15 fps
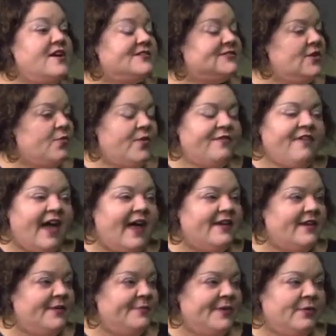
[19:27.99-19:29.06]
So we've
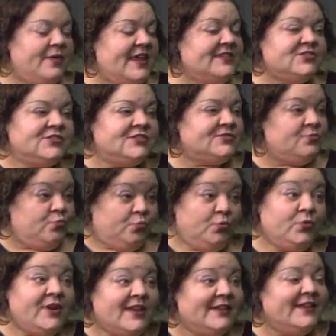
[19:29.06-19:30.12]
had, it's just
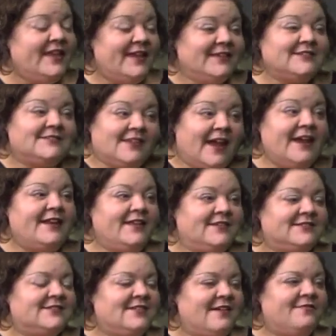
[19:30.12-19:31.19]
really exciting
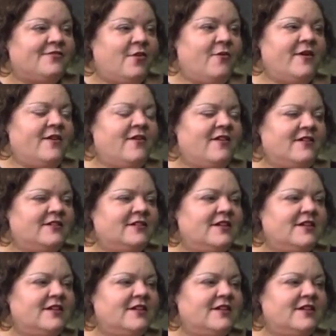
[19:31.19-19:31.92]
stuff going on.